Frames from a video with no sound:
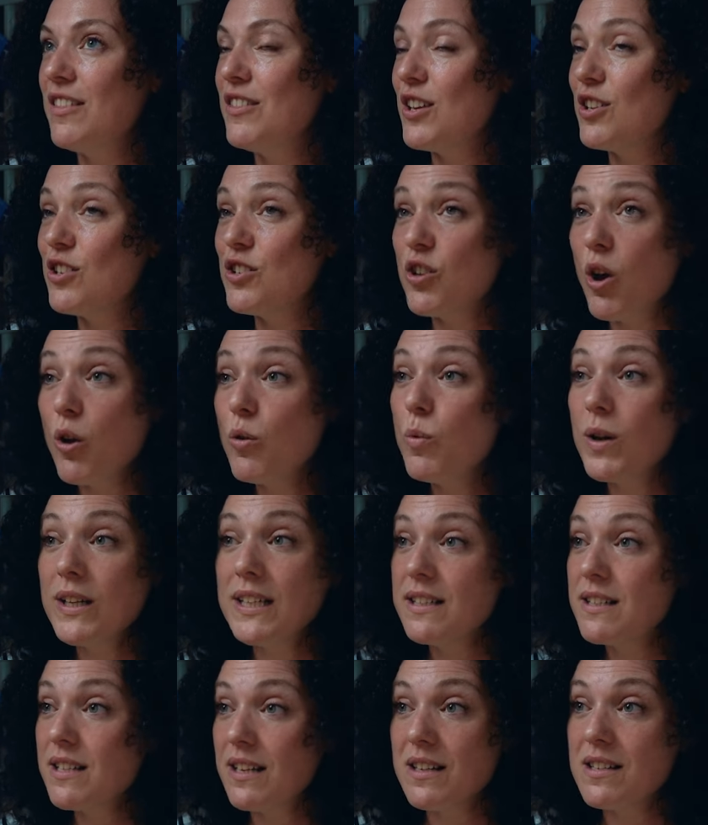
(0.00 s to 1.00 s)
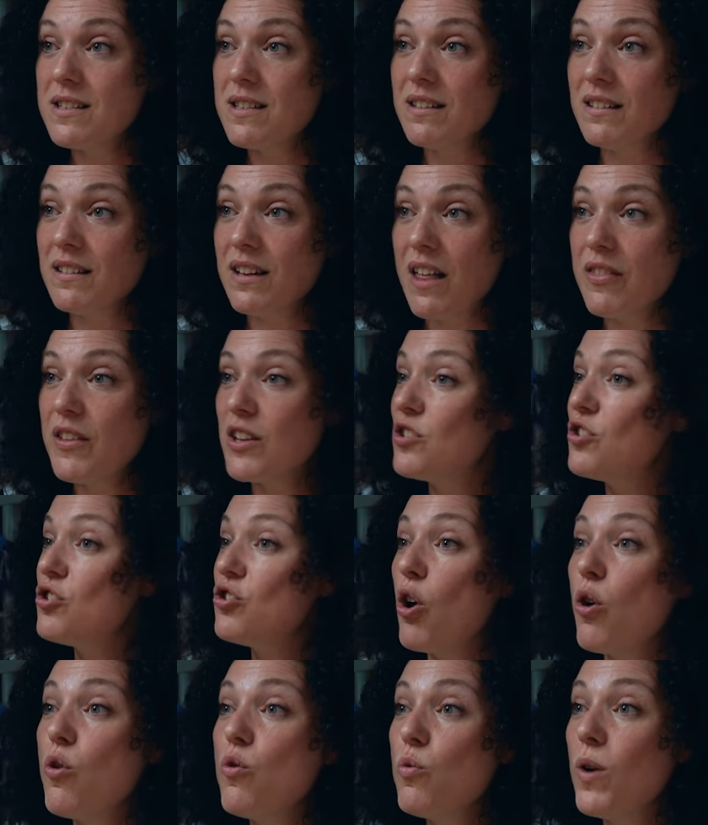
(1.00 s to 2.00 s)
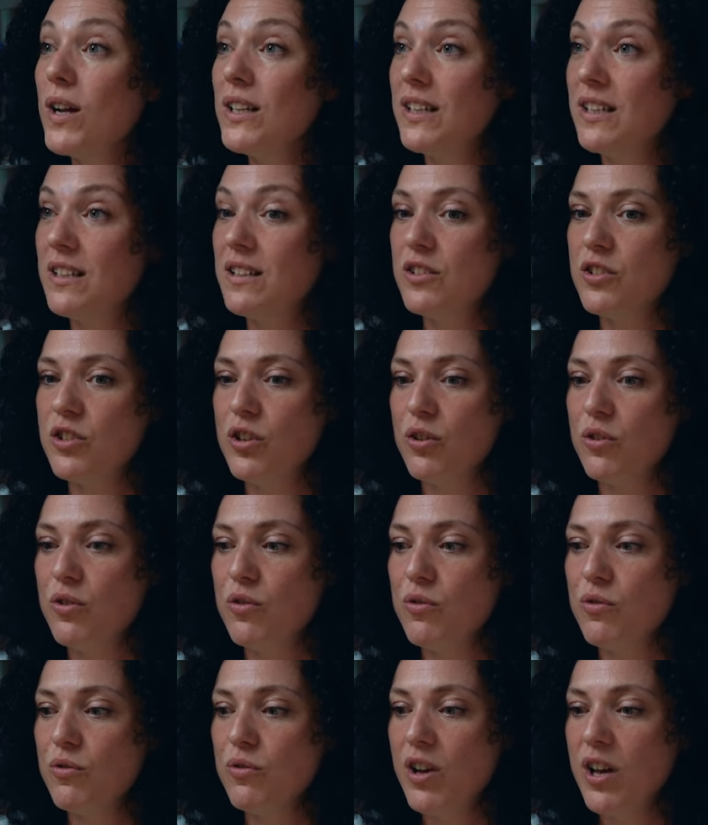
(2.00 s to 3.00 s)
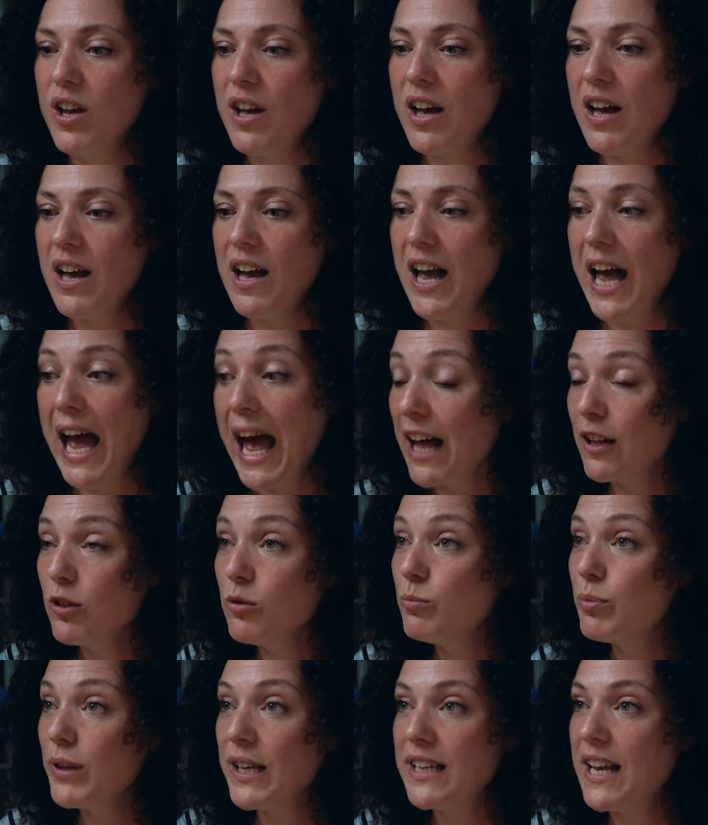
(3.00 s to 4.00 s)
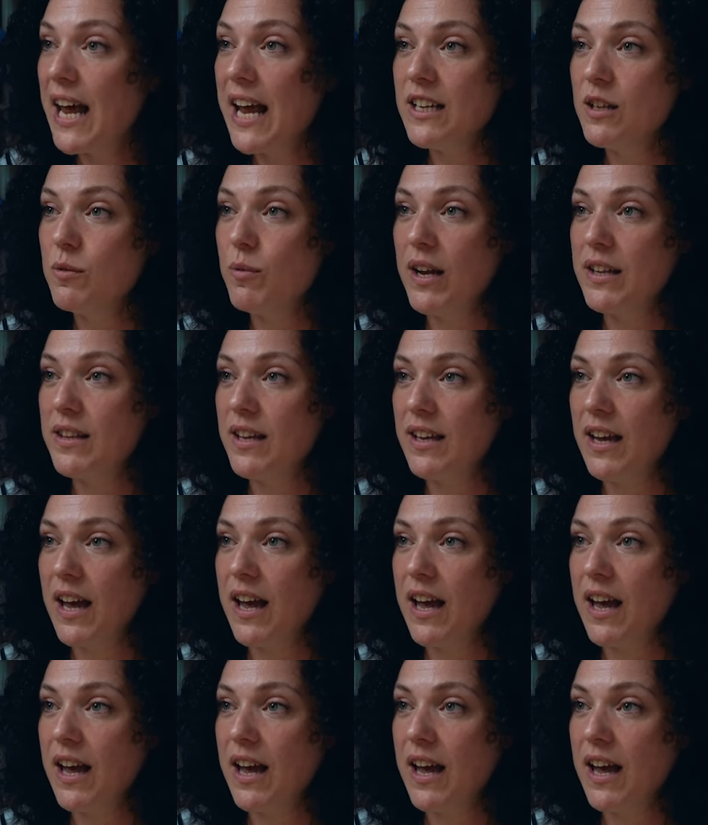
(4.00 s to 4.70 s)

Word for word: they're so willing to listen and they're so willing to help in any way they